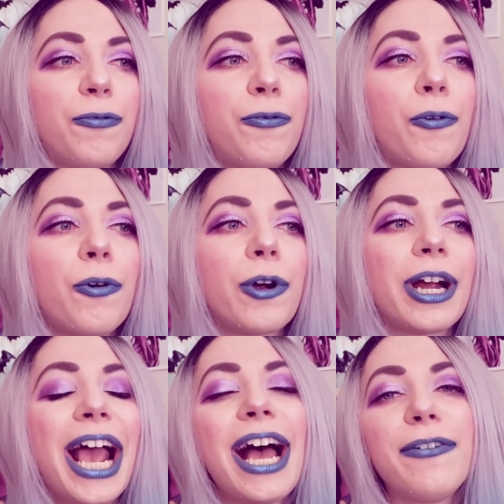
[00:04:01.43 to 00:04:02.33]
for
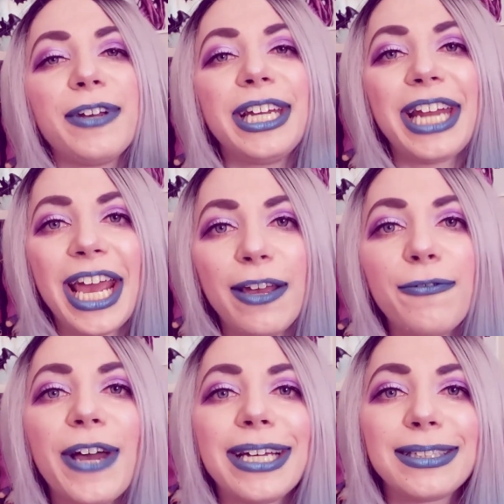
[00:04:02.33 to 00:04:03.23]
having a
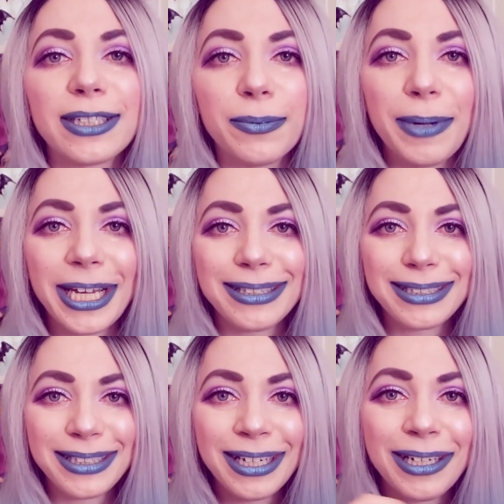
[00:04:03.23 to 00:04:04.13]
faster
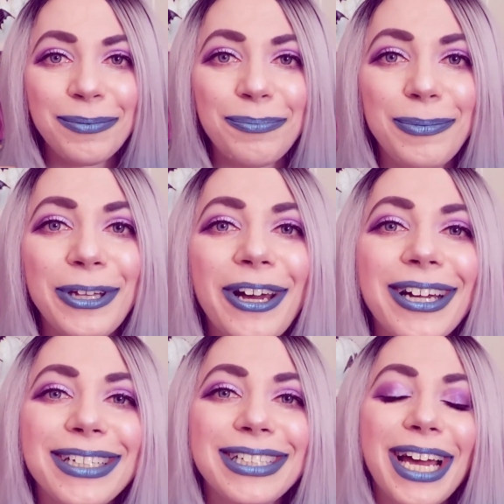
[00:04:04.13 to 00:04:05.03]
paced
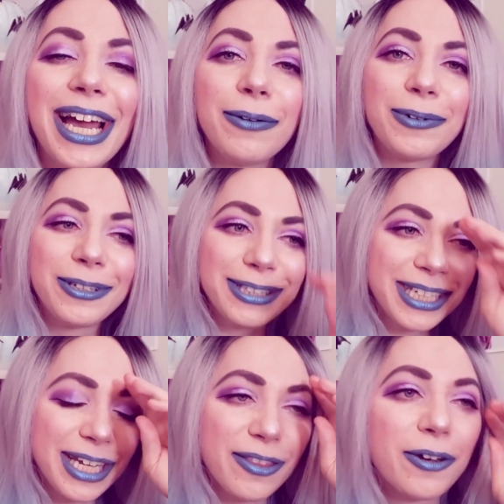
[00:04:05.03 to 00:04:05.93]
plot. I will
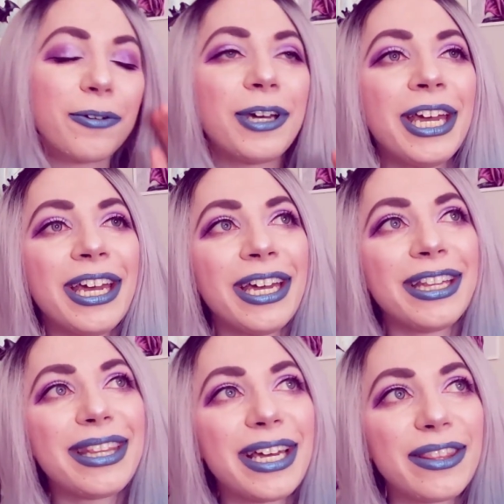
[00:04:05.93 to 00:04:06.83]
say though
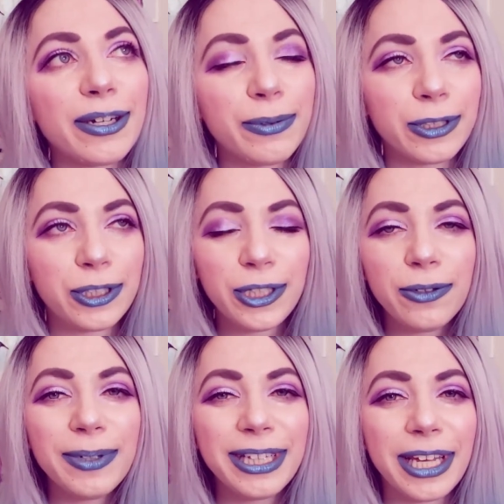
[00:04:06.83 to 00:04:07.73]
that there were two
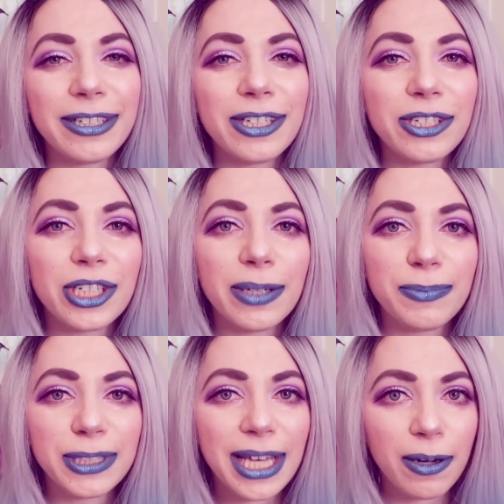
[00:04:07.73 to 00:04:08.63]

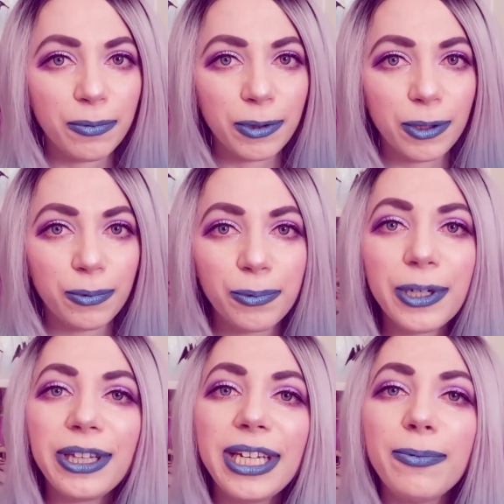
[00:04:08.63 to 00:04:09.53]
relationships that were
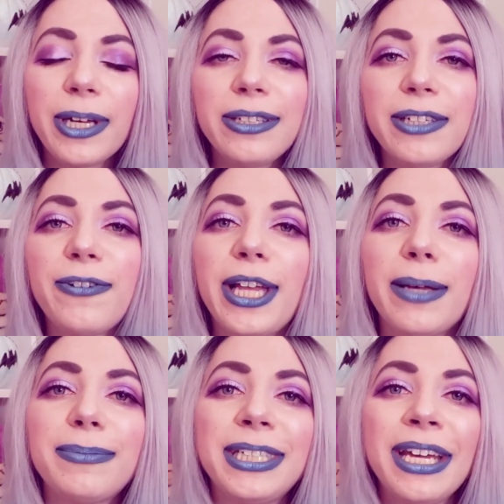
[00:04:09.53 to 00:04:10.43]
really well
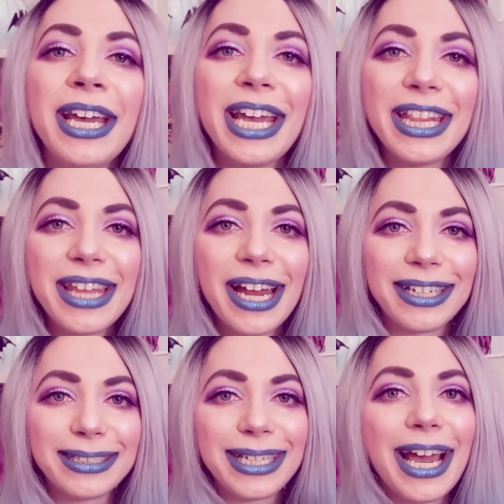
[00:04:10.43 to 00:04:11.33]
developed, and that
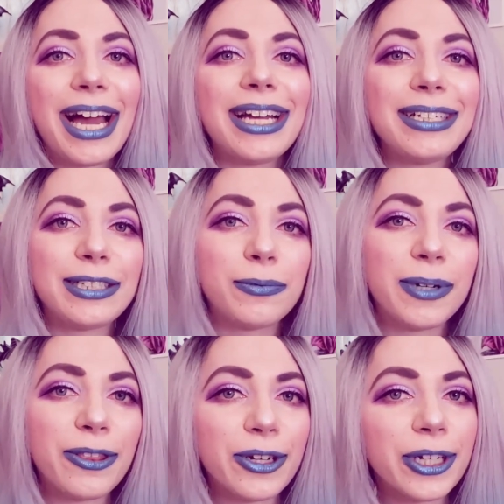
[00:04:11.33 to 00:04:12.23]
is Ash
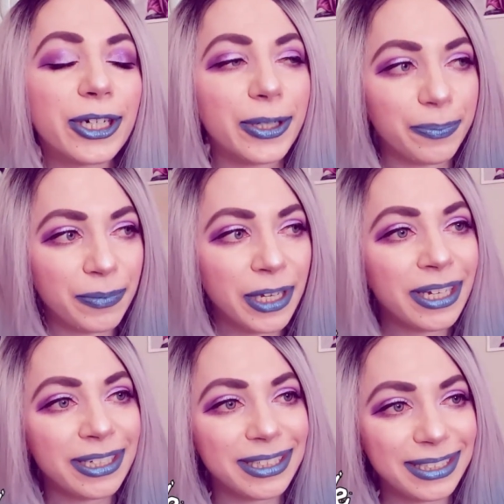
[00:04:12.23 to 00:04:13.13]
with her
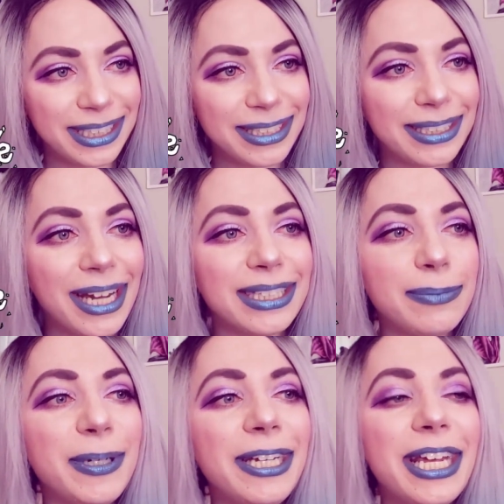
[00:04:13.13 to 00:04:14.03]
deceased
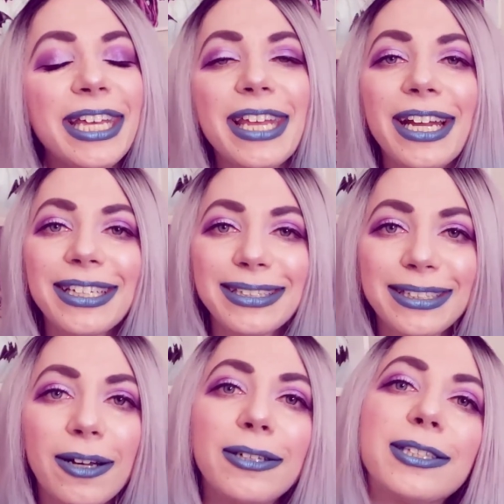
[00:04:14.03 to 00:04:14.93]
husband, and that is
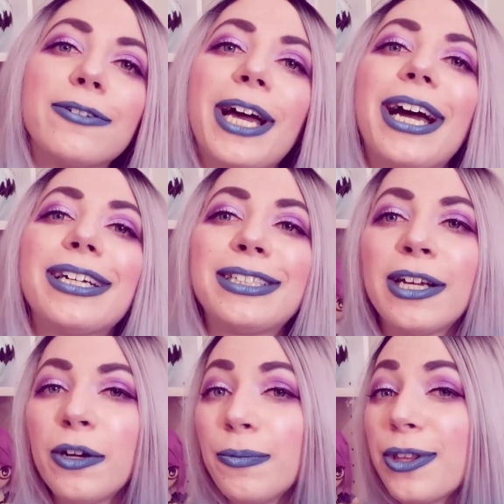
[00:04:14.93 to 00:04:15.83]
also Ash
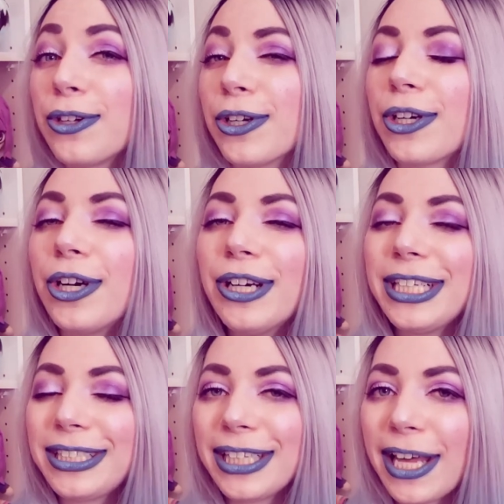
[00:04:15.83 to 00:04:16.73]
with her
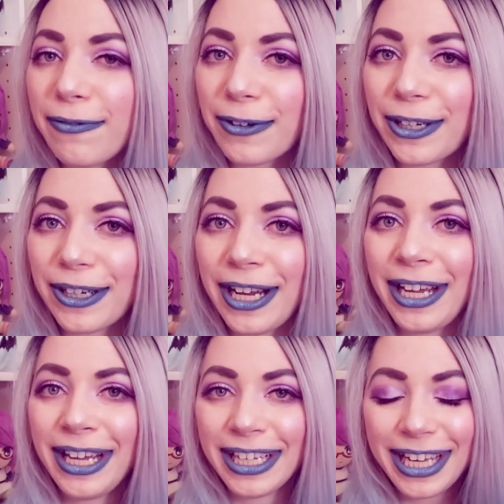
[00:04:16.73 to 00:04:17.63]
current lover,
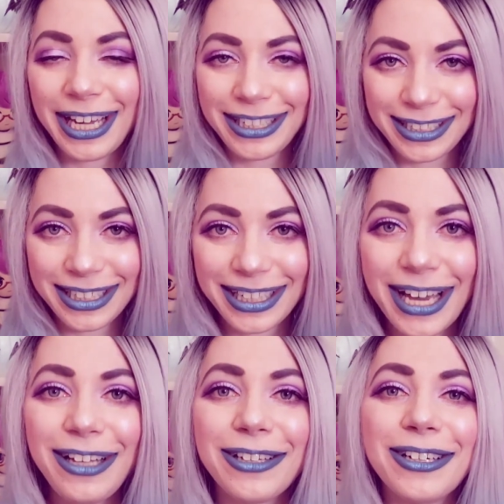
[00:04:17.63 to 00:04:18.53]
Kate
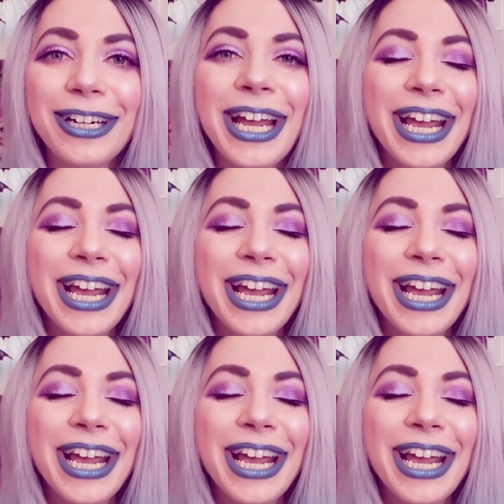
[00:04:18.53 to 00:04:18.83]
Keller.